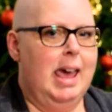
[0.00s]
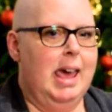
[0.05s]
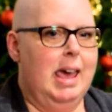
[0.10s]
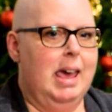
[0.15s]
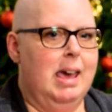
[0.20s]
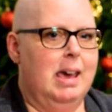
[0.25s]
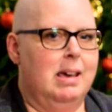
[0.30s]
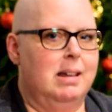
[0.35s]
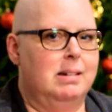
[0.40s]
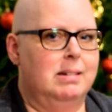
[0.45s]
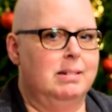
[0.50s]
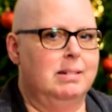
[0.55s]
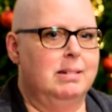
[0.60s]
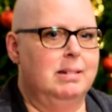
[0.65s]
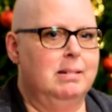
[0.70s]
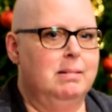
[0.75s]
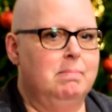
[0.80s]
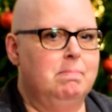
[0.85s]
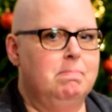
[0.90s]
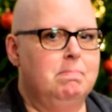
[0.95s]
And
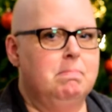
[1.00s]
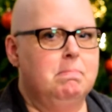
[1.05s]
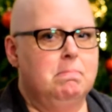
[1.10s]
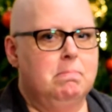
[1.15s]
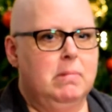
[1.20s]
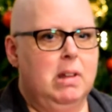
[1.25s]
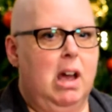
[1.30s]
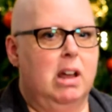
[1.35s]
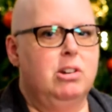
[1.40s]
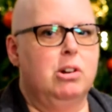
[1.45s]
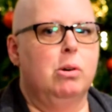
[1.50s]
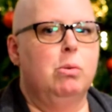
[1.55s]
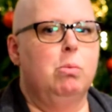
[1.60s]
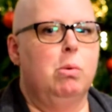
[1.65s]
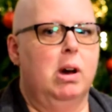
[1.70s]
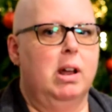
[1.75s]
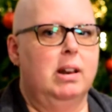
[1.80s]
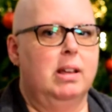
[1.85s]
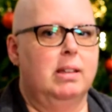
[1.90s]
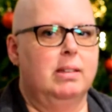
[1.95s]
I don't
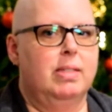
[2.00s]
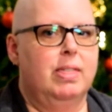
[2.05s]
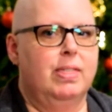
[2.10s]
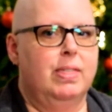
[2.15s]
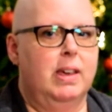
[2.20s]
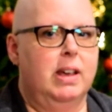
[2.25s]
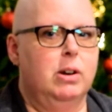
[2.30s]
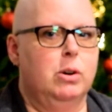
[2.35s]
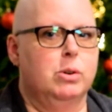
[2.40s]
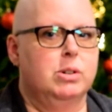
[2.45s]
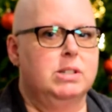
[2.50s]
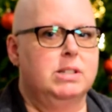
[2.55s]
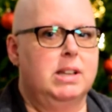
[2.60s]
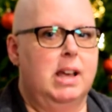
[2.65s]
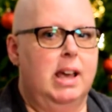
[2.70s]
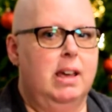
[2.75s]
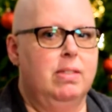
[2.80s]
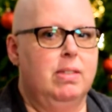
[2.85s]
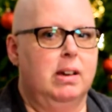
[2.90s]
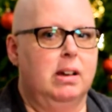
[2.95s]
want to think or
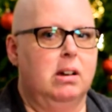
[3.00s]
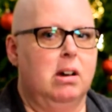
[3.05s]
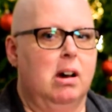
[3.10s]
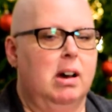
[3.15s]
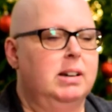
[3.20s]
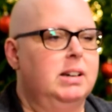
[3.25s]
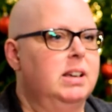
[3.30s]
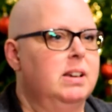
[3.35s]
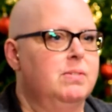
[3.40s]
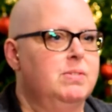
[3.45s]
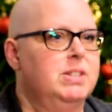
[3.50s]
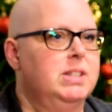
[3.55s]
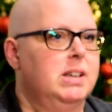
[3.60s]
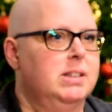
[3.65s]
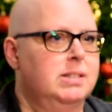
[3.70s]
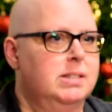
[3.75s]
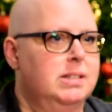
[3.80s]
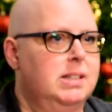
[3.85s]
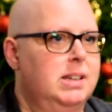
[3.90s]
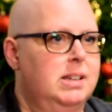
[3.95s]
say that God gives
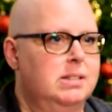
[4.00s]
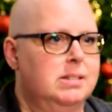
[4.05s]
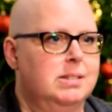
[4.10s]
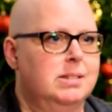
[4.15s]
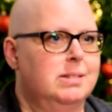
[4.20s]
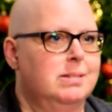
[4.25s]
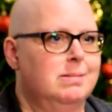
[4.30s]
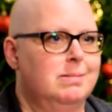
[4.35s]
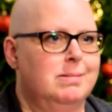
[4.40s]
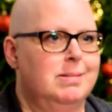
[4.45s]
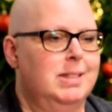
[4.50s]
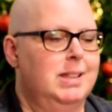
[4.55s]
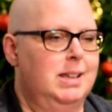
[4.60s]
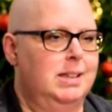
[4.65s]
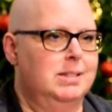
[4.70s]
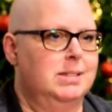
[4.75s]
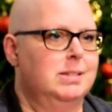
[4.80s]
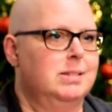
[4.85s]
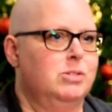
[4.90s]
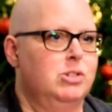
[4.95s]
us
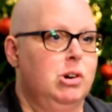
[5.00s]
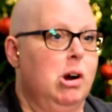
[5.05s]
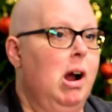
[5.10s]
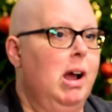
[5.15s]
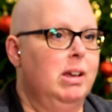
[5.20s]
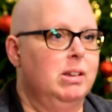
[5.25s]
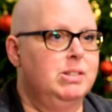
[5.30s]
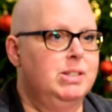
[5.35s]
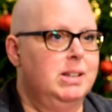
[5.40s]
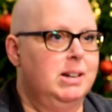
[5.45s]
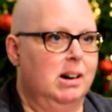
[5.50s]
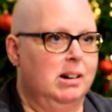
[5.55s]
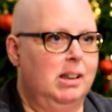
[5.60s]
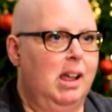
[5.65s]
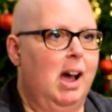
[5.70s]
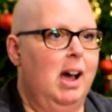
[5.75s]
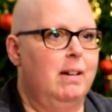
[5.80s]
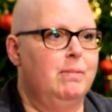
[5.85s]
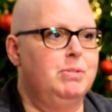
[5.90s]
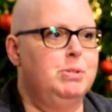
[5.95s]
these trials in our
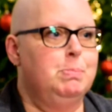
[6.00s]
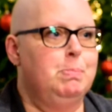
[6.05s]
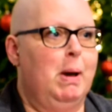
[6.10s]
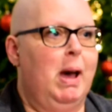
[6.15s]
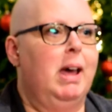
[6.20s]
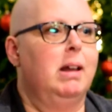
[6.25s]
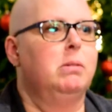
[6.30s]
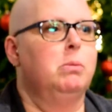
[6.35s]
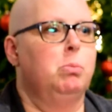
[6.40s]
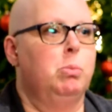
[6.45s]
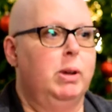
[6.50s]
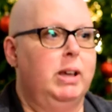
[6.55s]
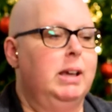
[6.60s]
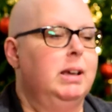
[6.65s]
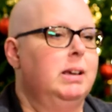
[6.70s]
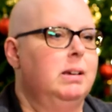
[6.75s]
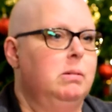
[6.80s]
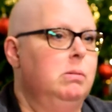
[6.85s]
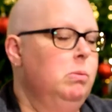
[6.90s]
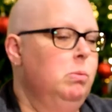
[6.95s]
lives, but
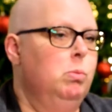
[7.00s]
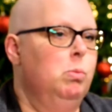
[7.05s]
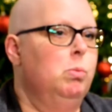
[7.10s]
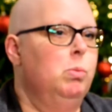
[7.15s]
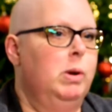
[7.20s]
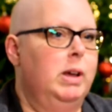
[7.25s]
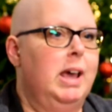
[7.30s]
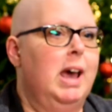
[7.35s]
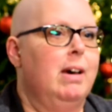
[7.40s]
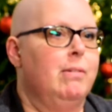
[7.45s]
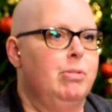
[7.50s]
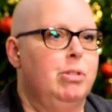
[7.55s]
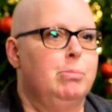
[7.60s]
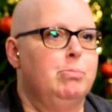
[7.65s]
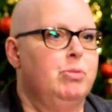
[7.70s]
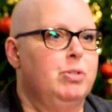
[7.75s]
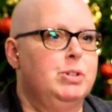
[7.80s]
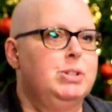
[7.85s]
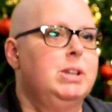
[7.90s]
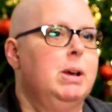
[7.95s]
we have
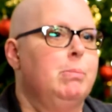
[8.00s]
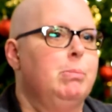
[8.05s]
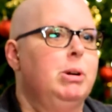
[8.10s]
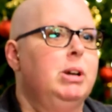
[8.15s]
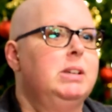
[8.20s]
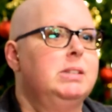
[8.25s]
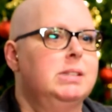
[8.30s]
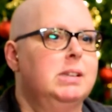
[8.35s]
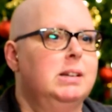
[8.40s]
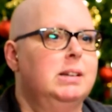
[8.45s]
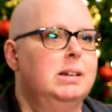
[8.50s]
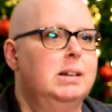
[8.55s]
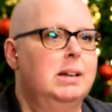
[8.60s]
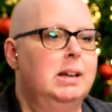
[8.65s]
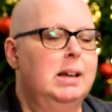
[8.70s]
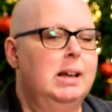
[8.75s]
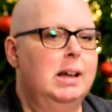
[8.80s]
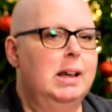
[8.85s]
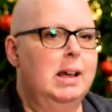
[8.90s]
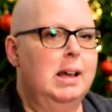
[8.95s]
them for some reason.
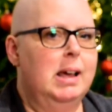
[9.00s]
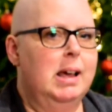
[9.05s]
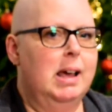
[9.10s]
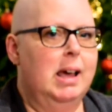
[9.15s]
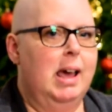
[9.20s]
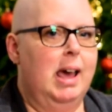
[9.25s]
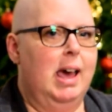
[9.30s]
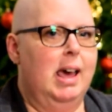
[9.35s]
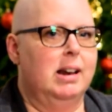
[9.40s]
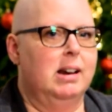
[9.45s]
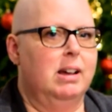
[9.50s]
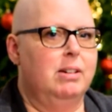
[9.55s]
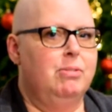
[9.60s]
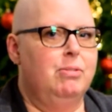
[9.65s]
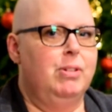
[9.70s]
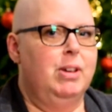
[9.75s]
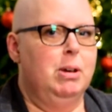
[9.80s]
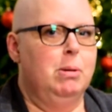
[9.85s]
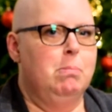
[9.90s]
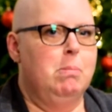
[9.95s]
And I
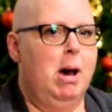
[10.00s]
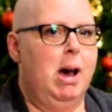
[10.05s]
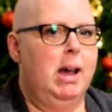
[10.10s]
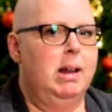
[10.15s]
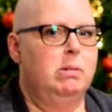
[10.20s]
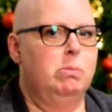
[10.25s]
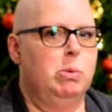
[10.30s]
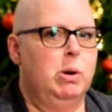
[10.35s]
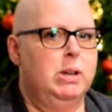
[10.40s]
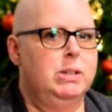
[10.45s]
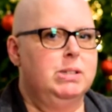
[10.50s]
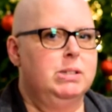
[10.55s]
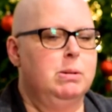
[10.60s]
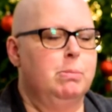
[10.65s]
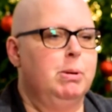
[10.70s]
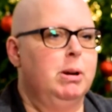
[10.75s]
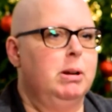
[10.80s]
feel mine was to